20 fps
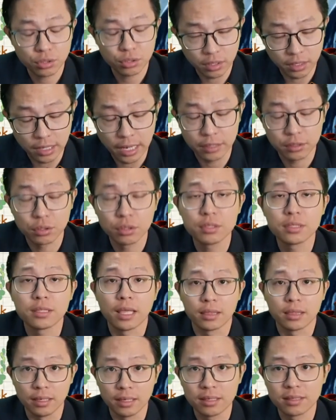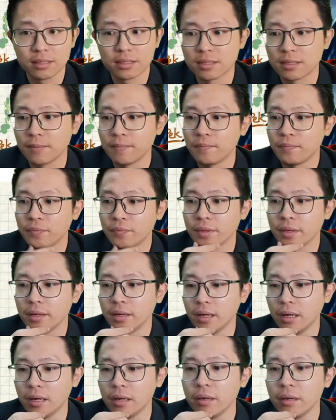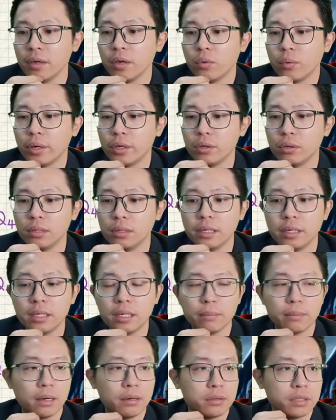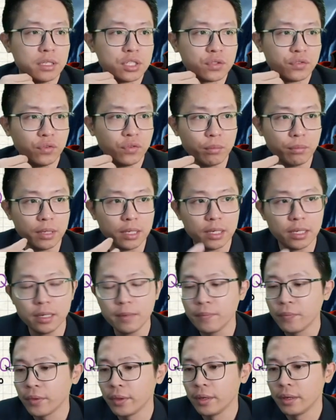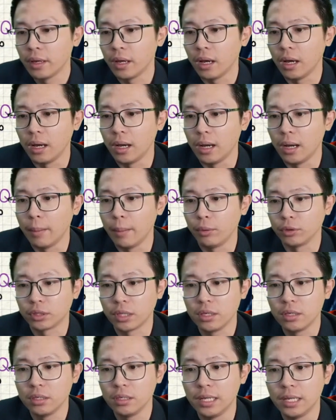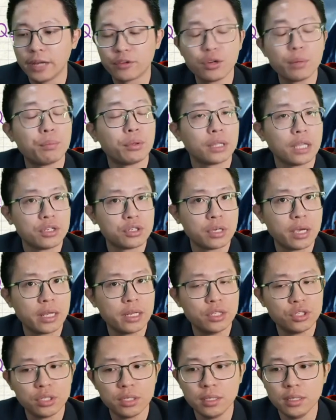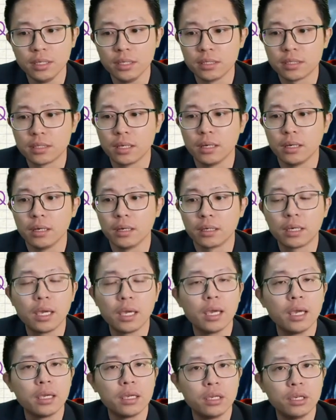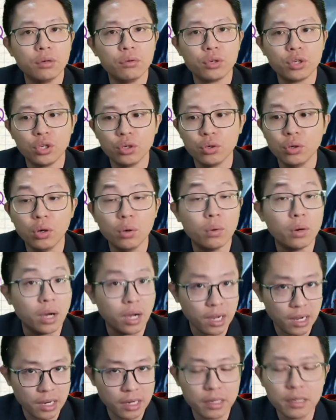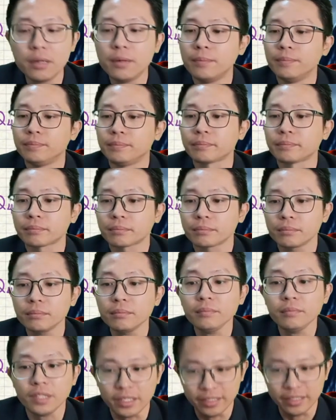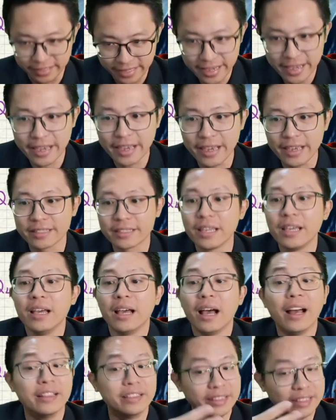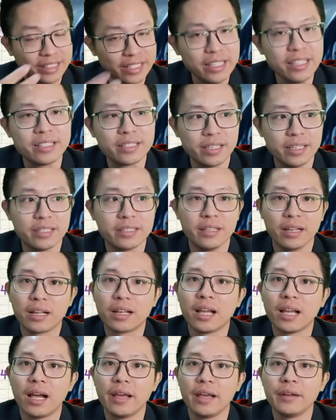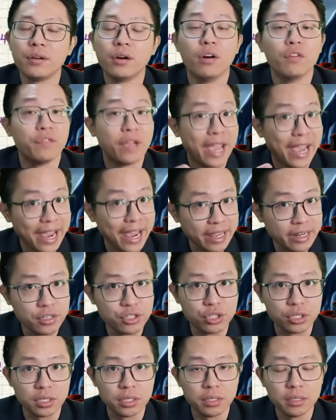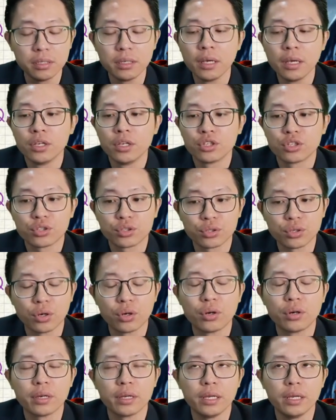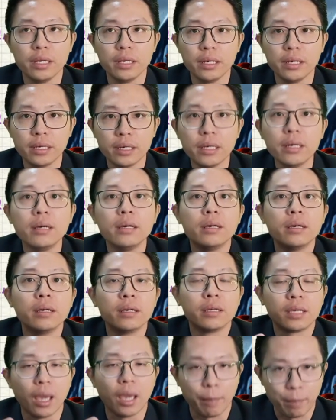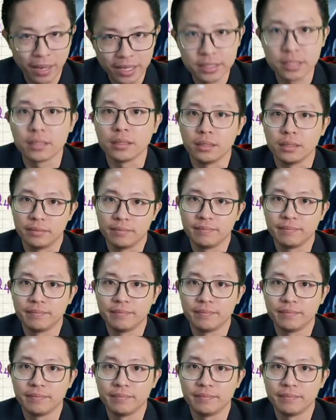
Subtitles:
electrostatics, where you learn about this formula. Electric potential energy is KQQ over R. Yes, this is the kind of energy stored in the capacitor.